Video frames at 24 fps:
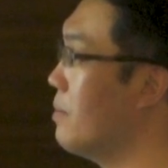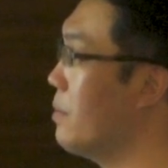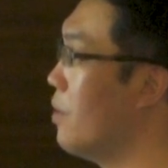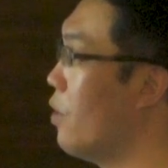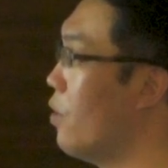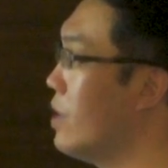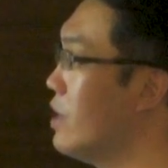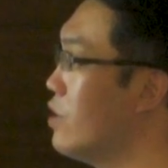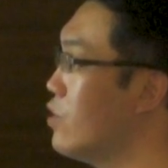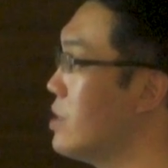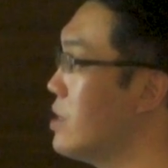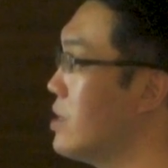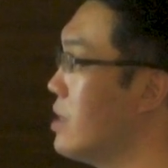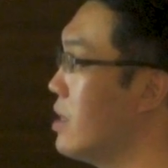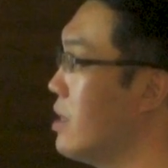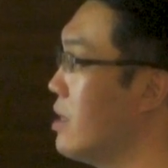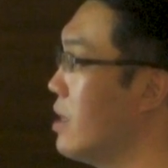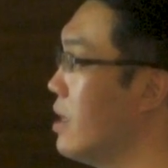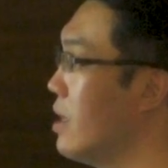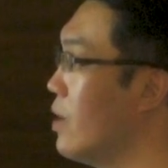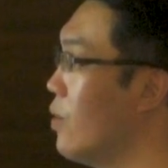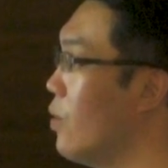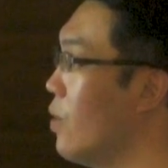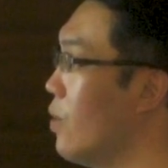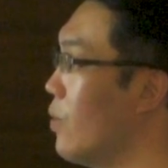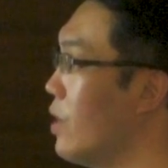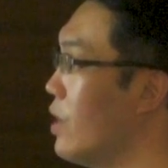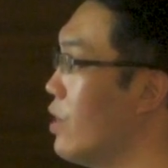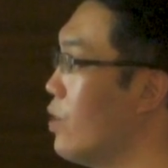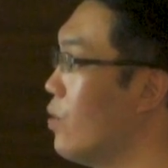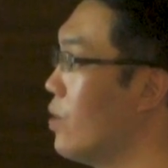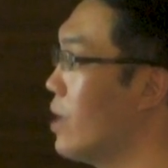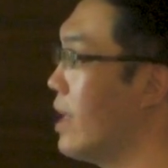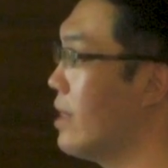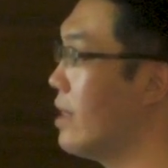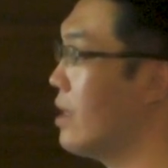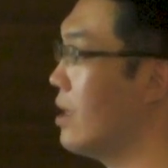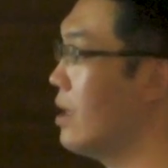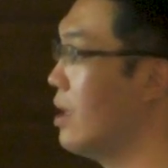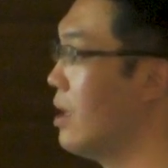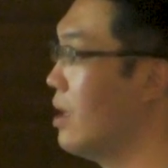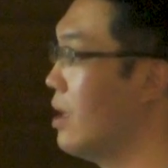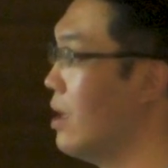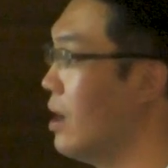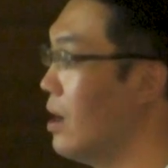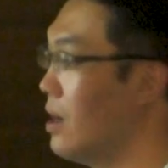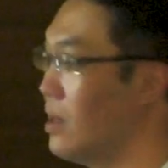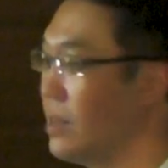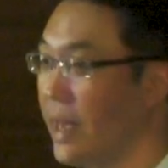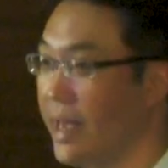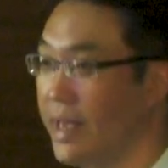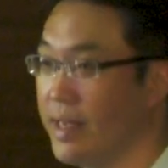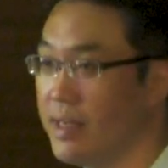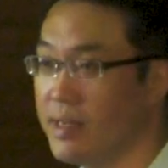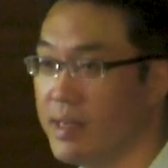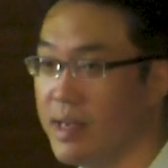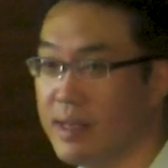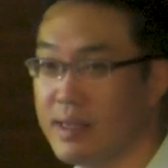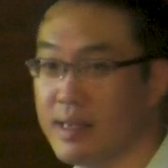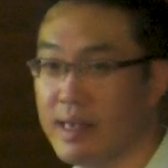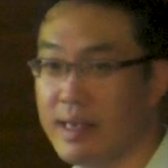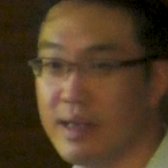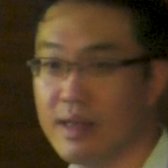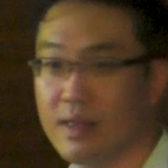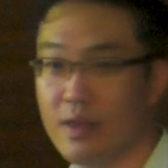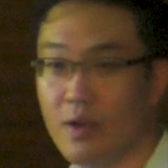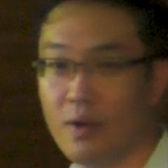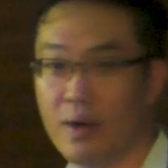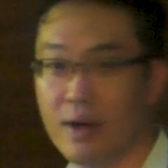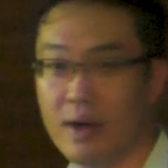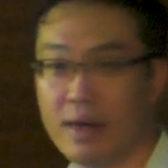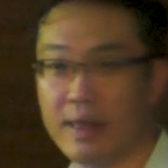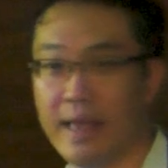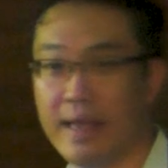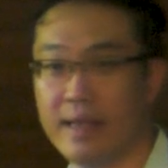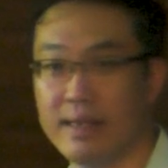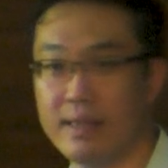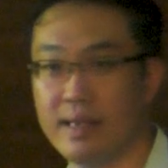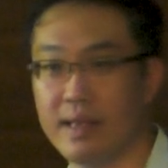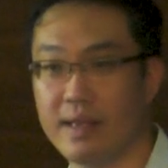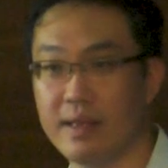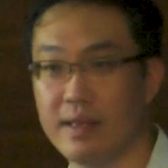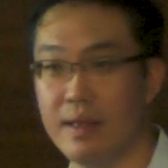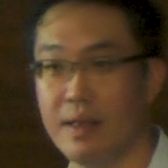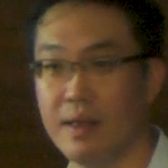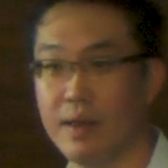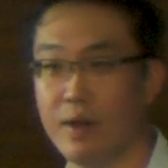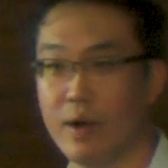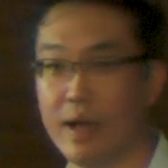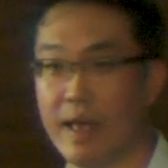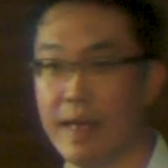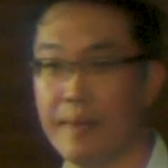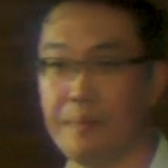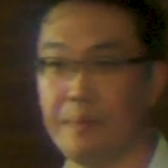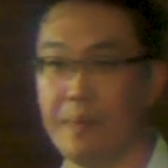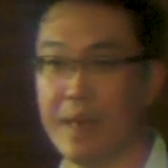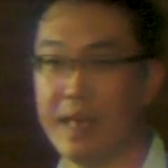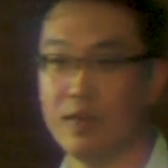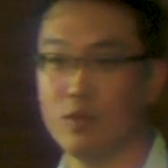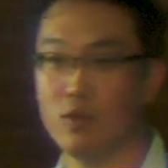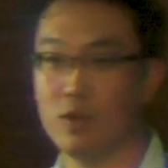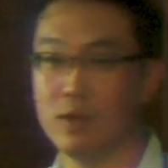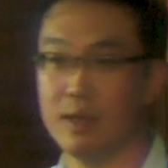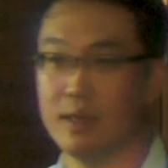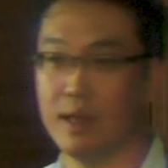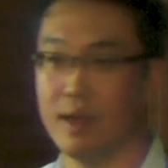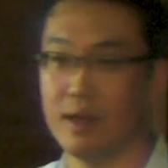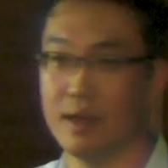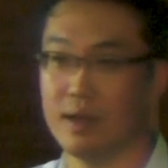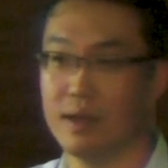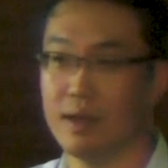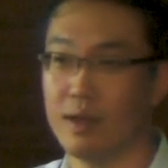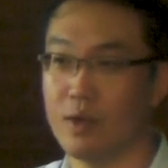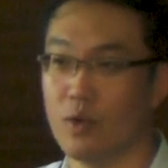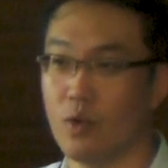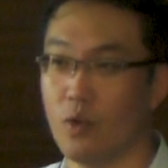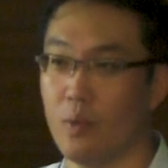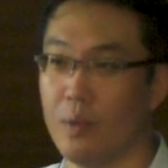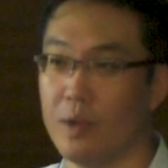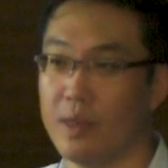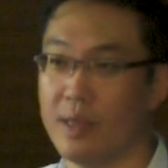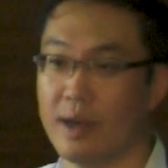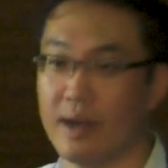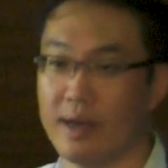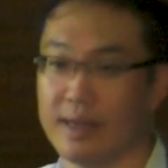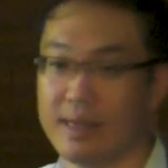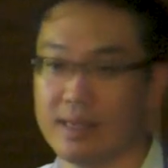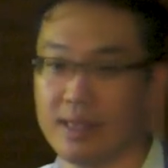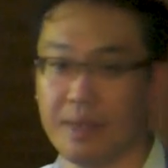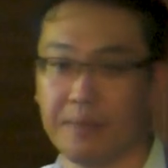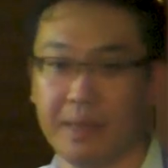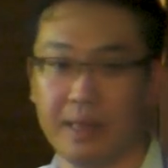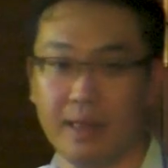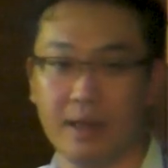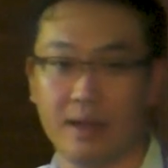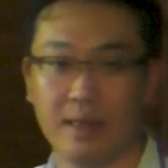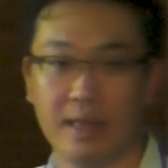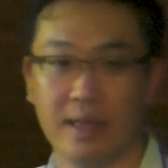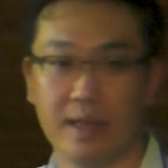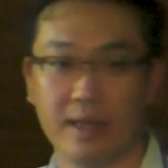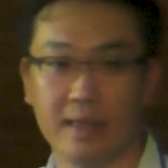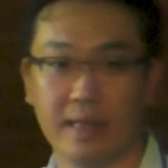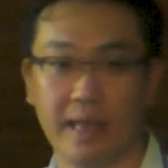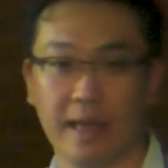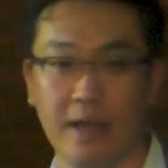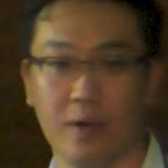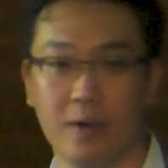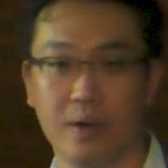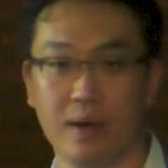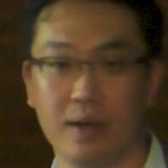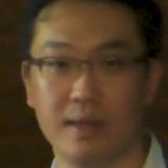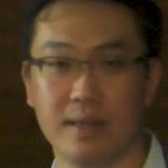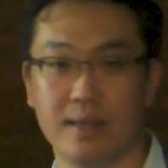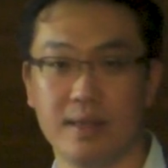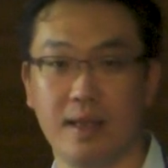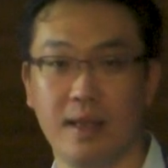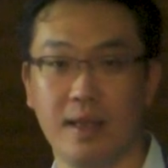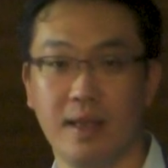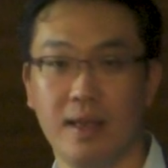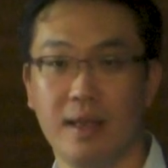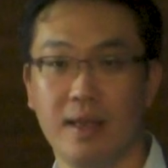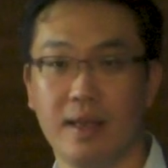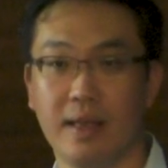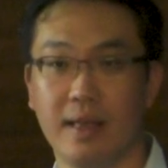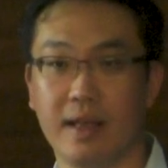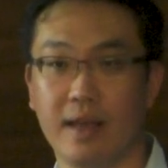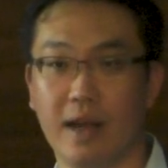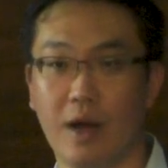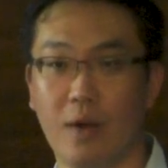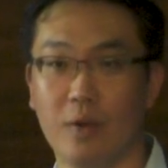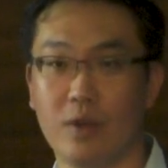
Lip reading: more interestingly, when we look at a T-seq signal, a T-seq can measure the chromatin accessibility, tell us in